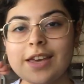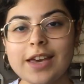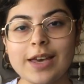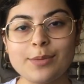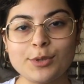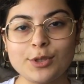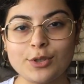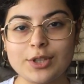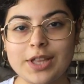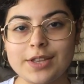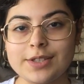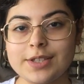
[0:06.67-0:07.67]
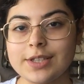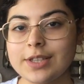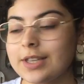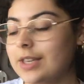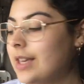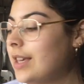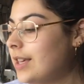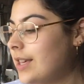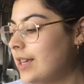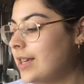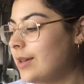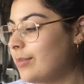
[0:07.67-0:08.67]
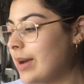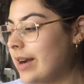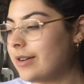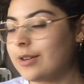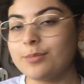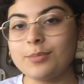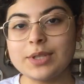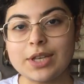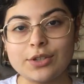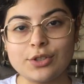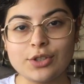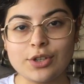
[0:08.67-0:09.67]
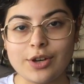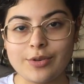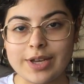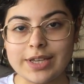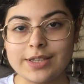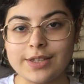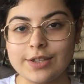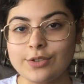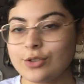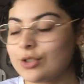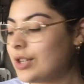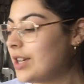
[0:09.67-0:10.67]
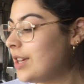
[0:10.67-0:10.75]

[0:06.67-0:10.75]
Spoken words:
absolute classic Arab/Iraqi dish.